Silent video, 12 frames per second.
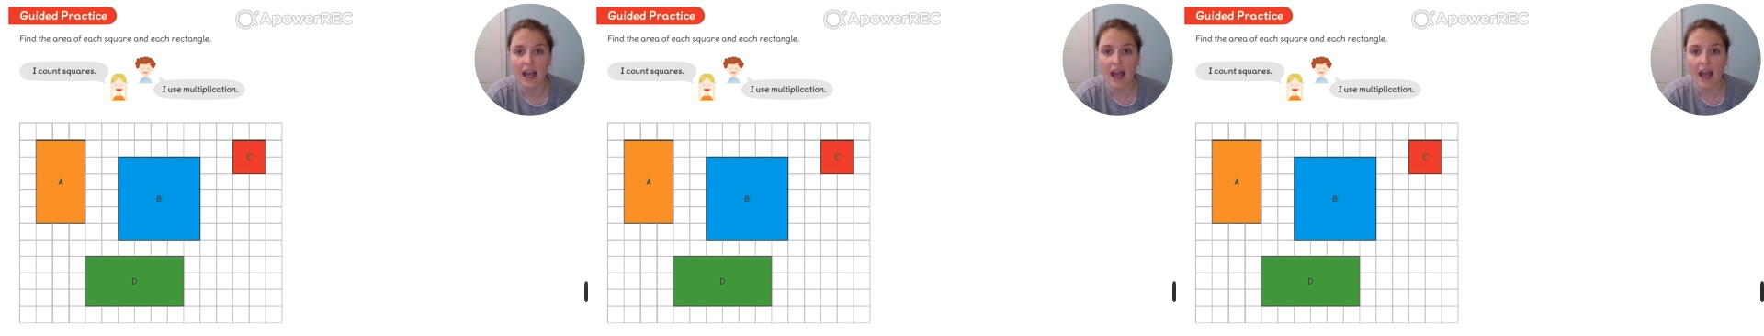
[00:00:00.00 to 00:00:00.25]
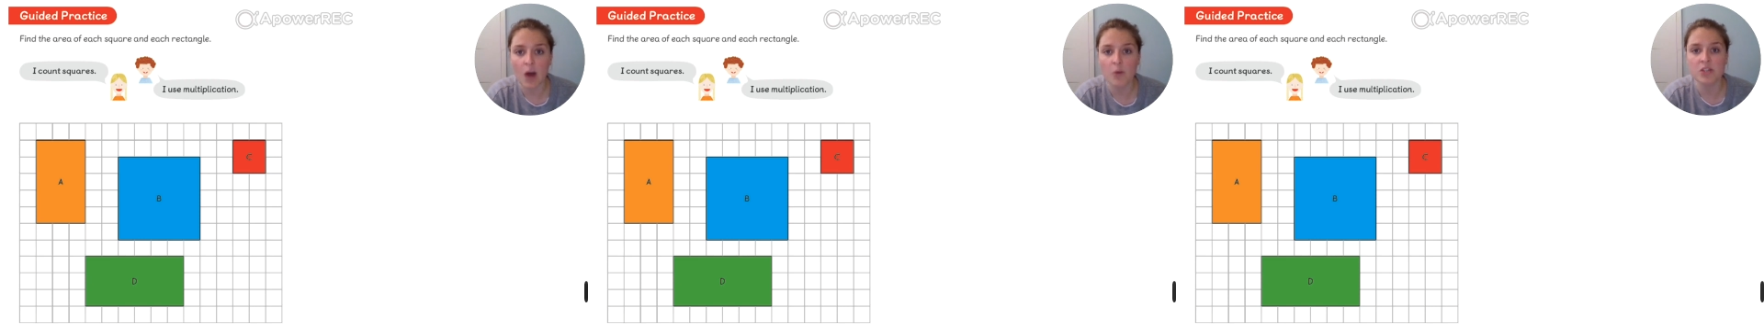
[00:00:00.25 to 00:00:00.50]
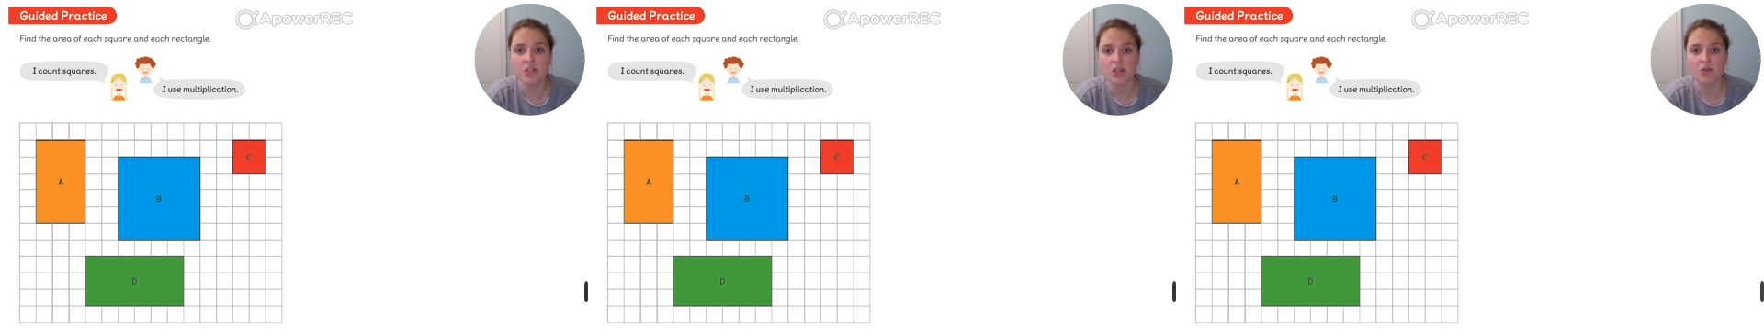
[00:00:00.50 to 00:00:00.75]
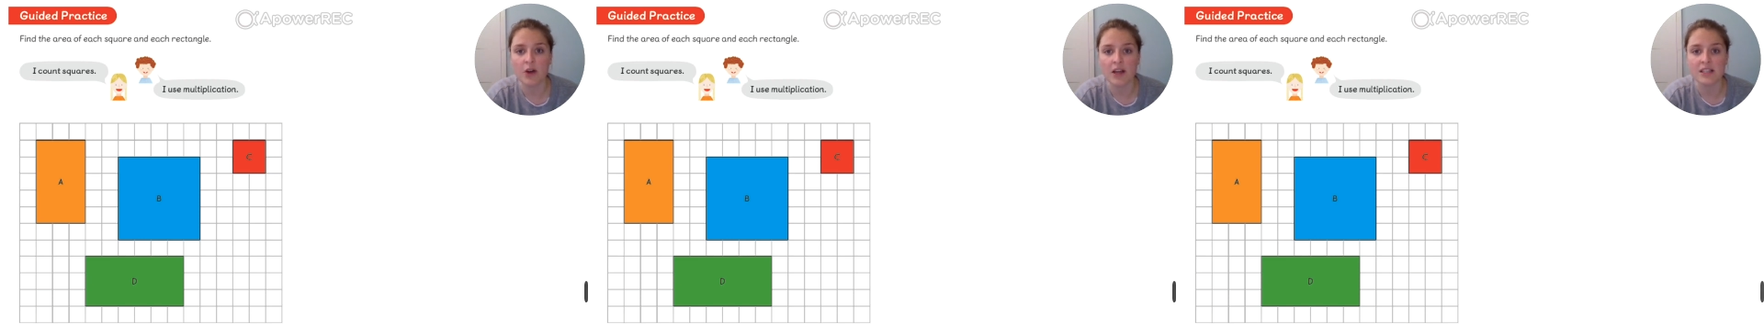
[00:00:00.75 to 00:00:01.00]
How would you
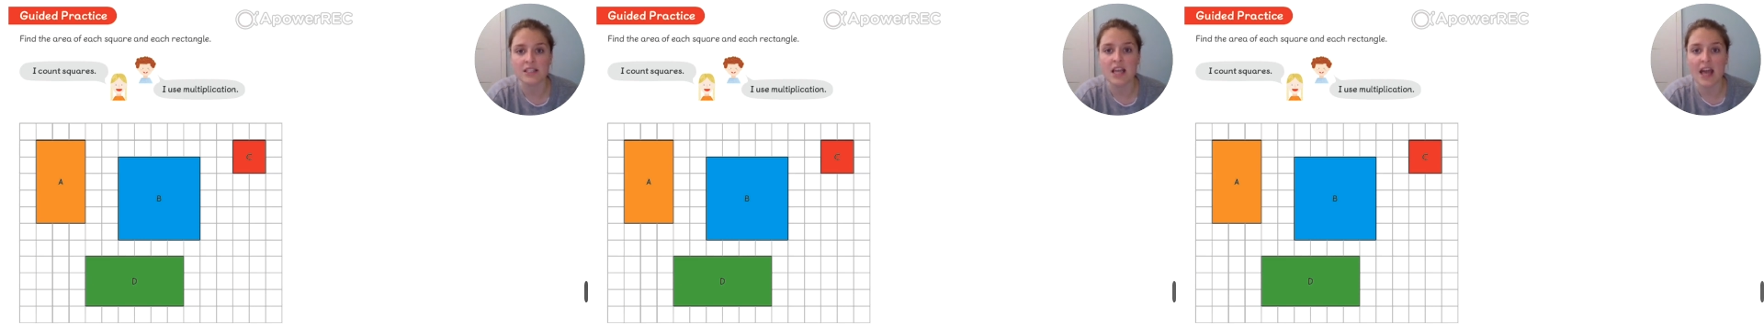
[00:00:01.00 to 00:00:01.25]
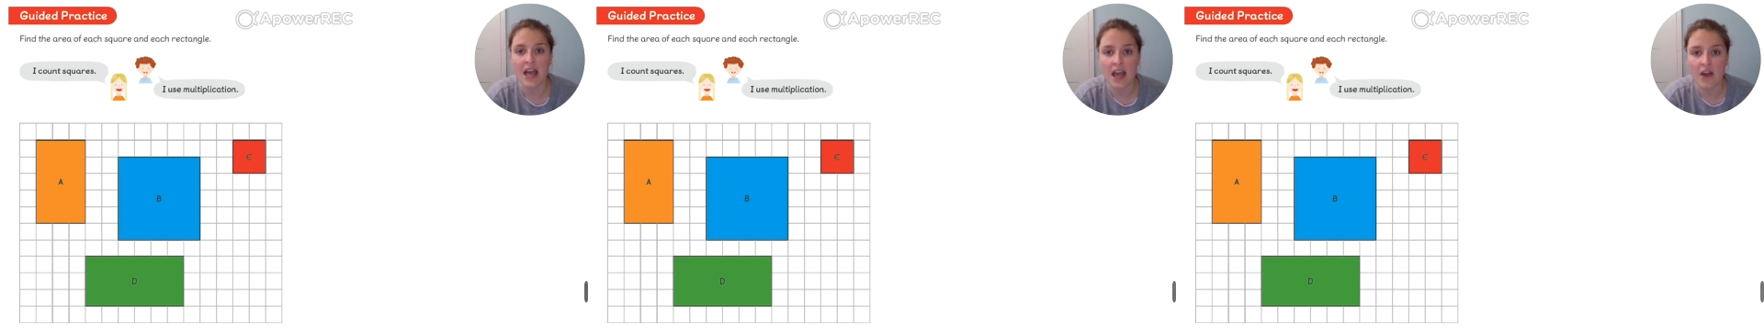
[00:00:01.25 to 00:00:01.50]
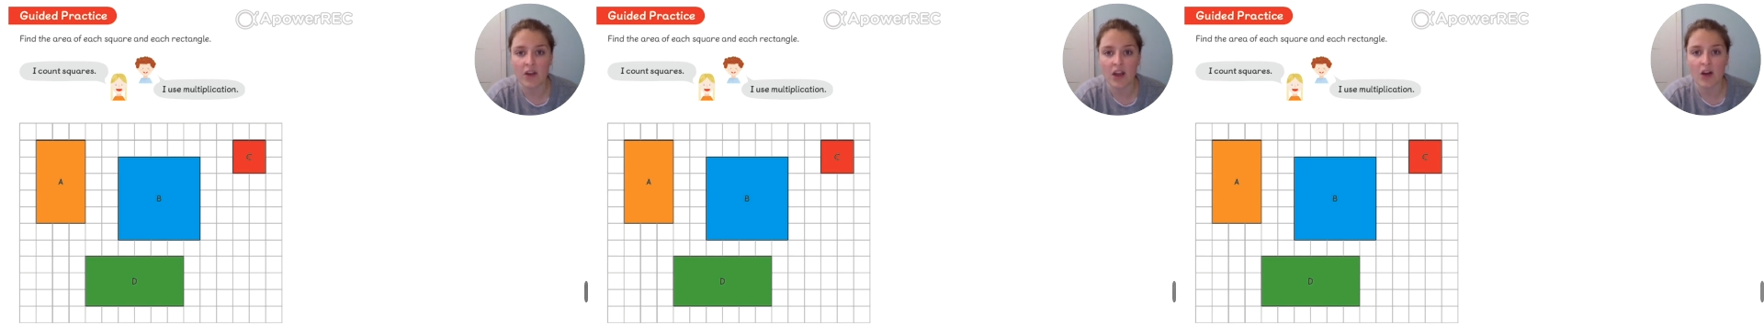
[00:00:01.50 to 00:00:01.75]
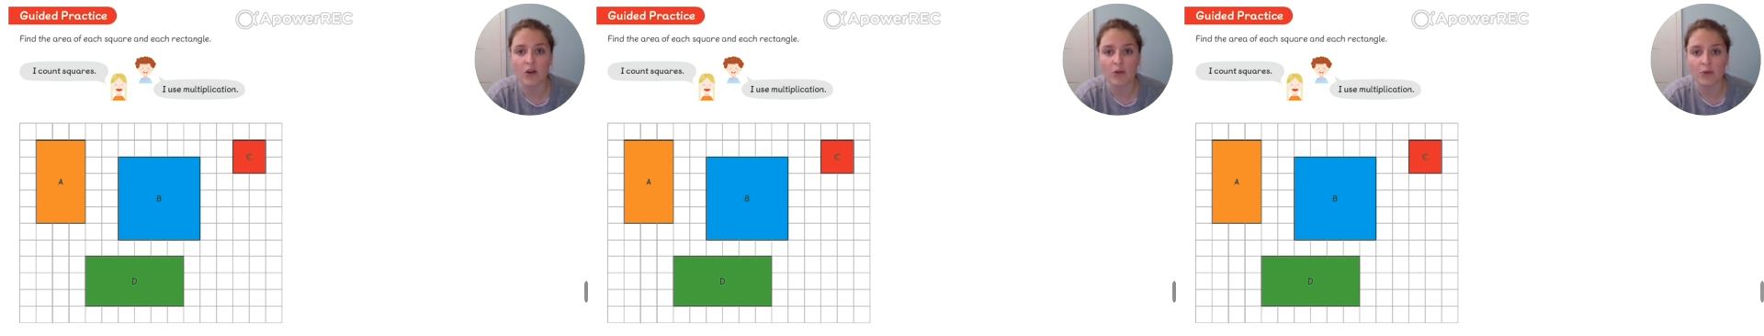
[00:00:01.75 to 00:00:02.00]
find the
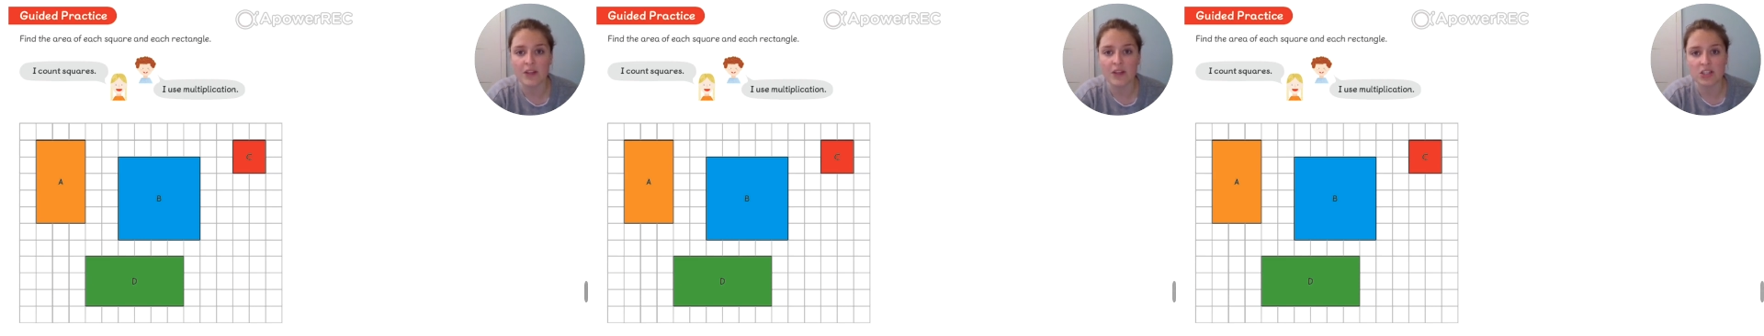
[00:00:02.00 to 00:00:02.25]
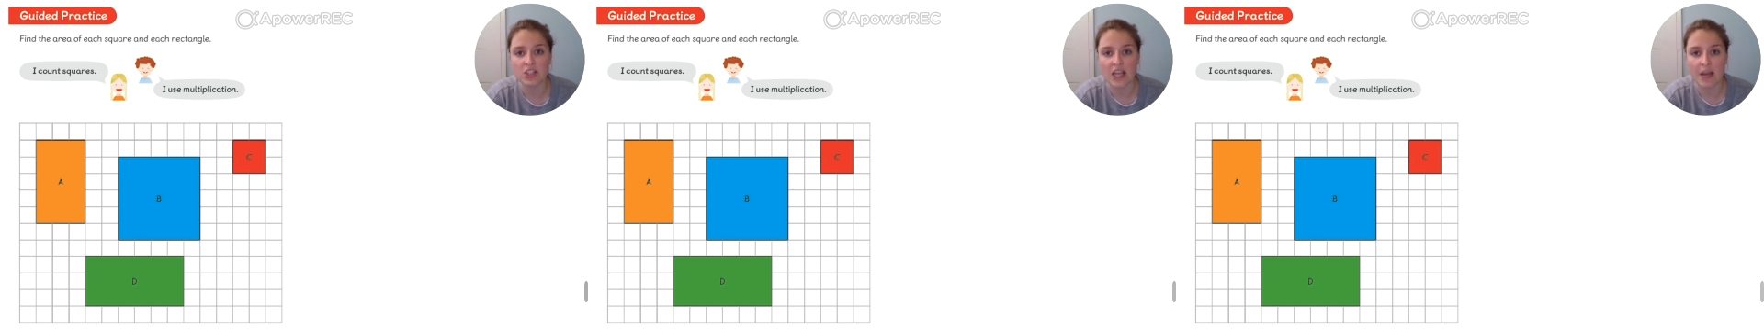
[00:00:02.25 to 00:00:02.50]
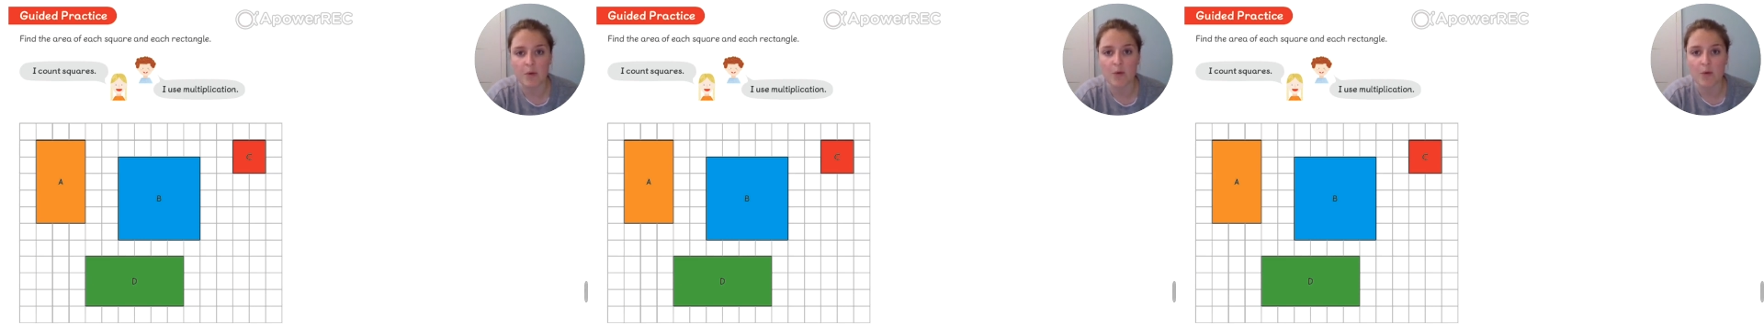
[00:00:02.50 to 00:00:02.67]
area of this shape?